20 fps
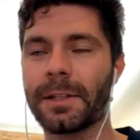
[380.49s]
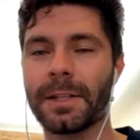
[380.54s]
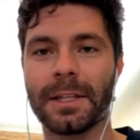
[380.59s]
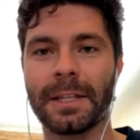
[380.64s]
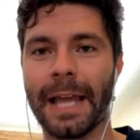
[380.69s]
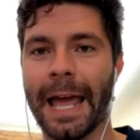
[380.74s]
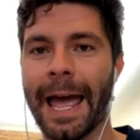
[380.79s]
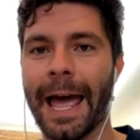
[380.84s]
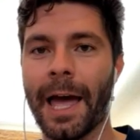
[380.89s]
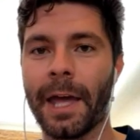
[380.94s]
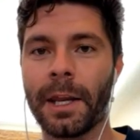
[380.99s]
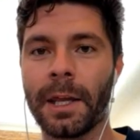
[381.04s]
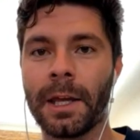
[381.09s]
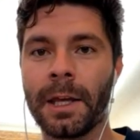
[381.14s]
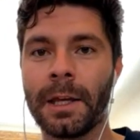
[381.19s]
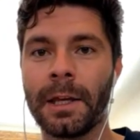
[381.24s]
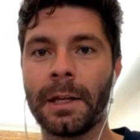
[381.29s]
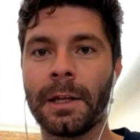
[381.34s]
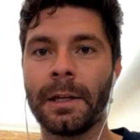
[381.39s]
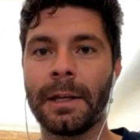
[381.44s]
has had
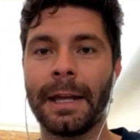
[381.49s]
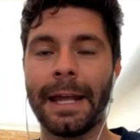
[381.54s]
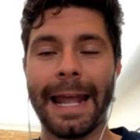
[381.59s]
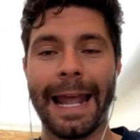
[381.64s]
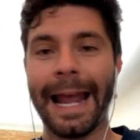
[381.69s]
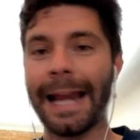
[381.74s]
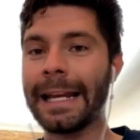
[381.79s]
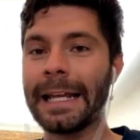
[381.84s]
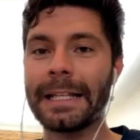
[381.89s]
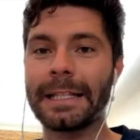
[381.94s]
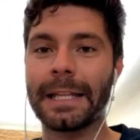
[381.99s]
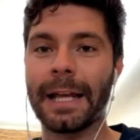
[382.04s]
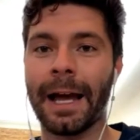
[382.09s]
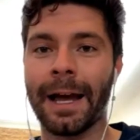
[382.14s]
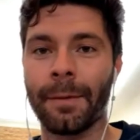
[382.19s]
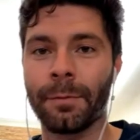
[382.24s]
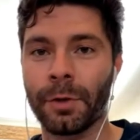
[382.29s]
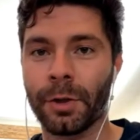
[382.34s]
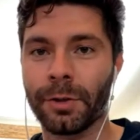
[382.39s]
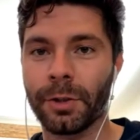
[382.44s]
any
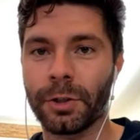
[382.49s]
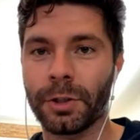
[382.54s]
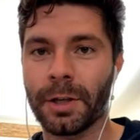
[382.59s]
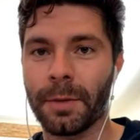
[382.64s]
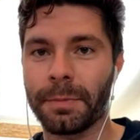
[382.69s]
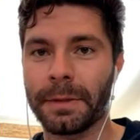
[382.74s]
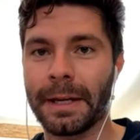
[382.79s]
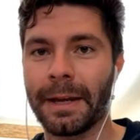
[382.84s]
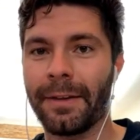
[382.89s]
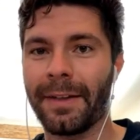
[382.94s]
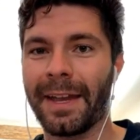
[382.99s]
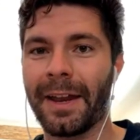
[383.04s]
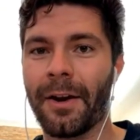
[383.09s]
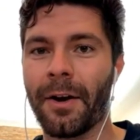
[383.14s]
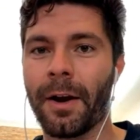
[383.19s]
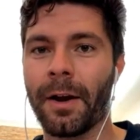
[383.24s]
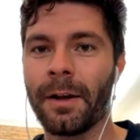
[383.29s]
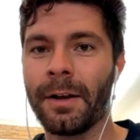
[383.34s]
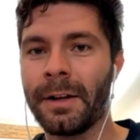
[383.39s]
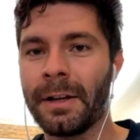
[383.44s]
time during the Chip Kelly
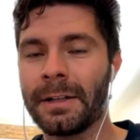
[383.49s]
era.